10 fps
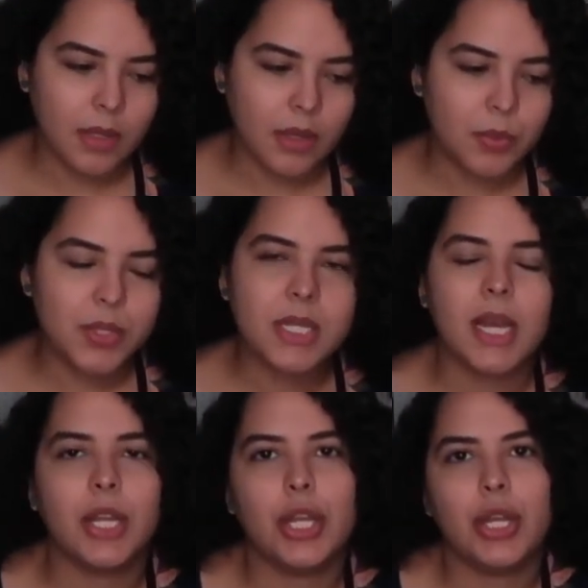There was
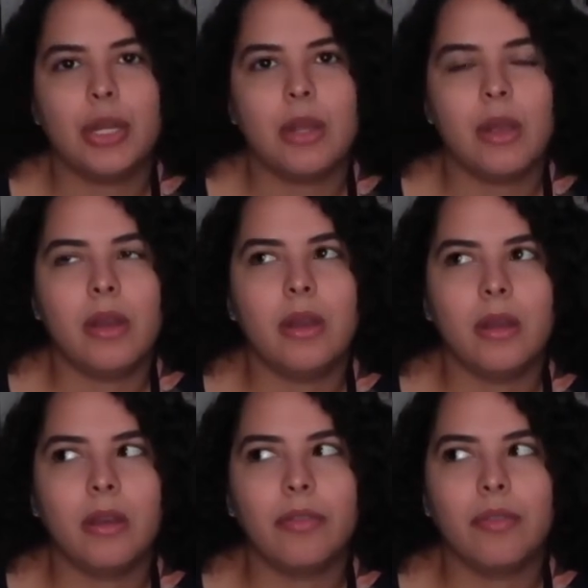not
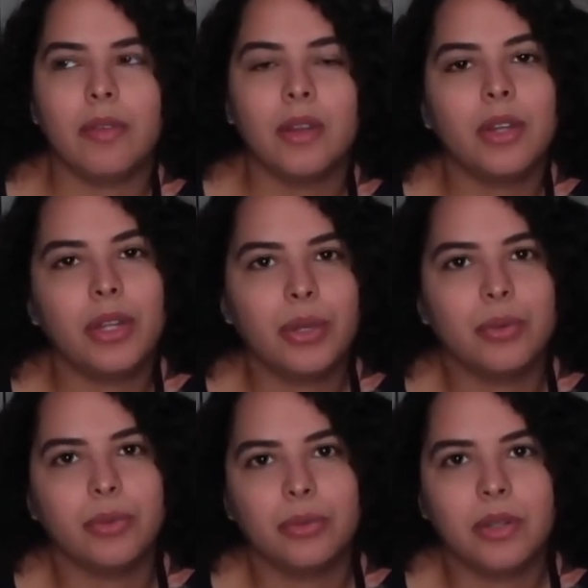enough
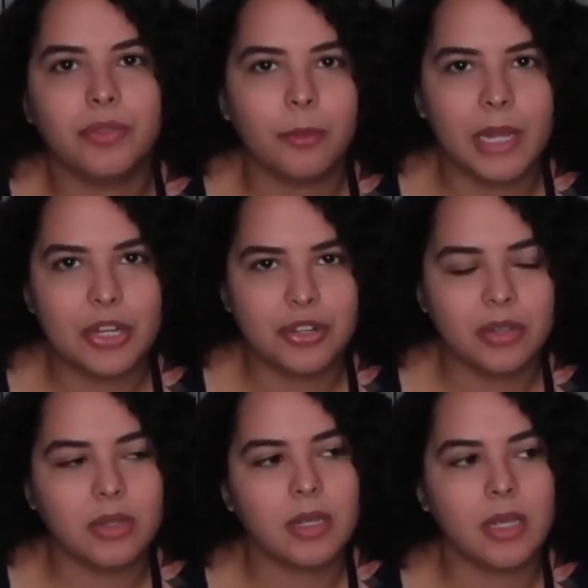new information
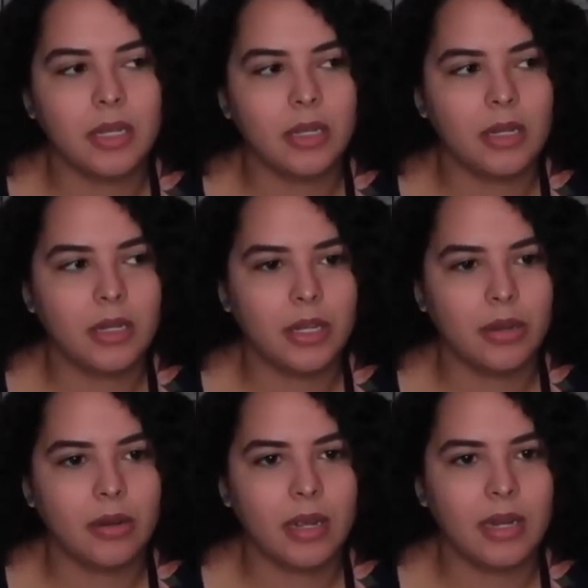in
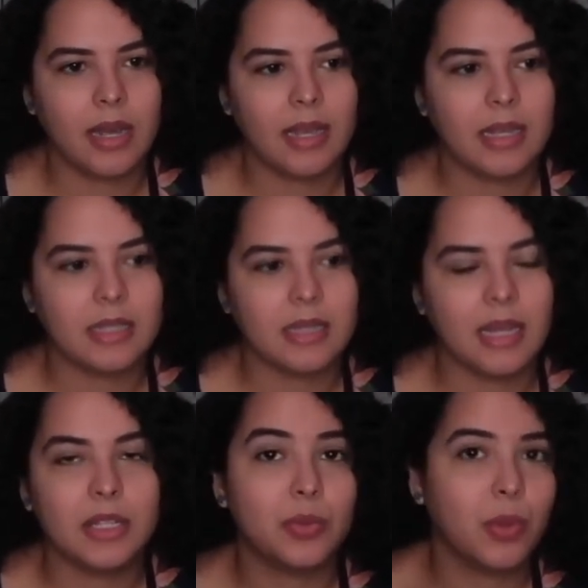here, and
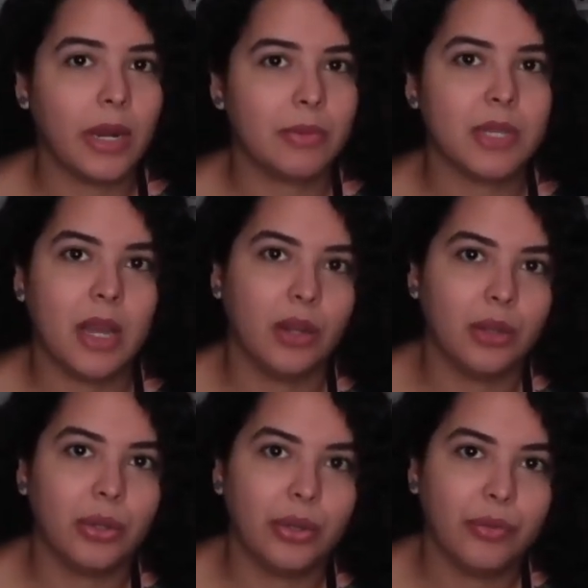that's what I was kind
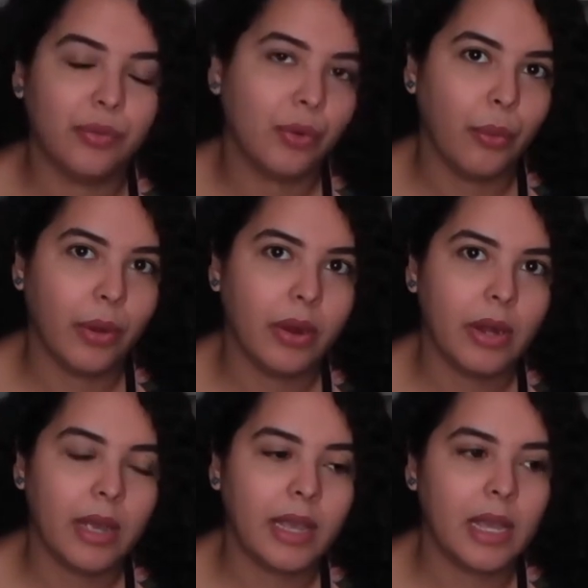of looking forward.
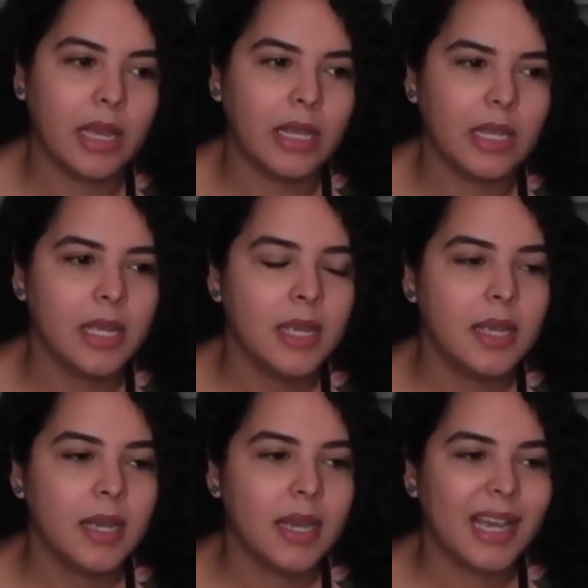I
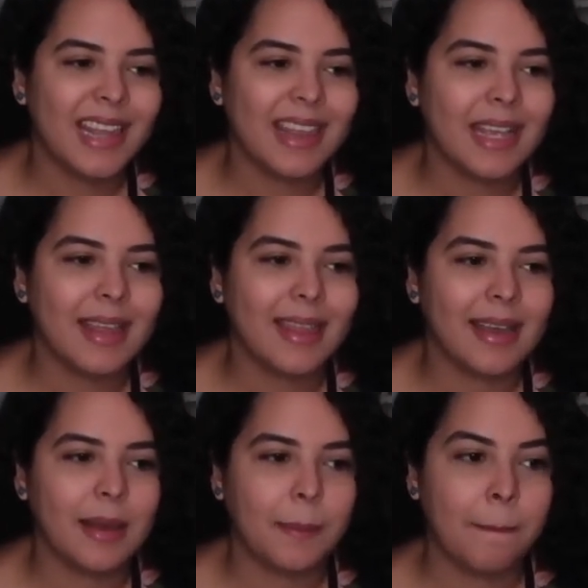think
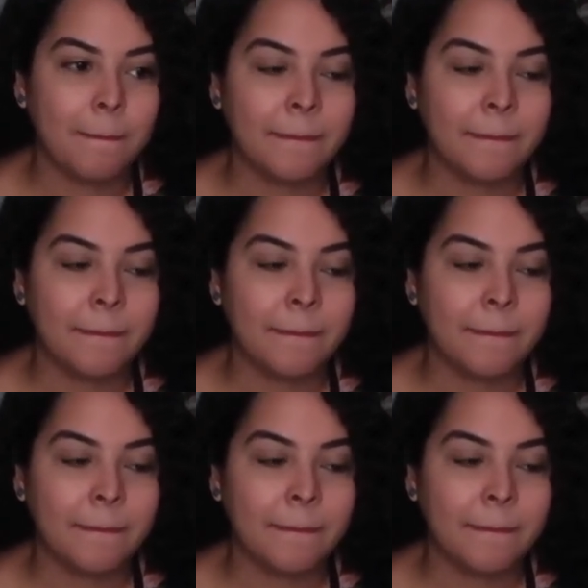that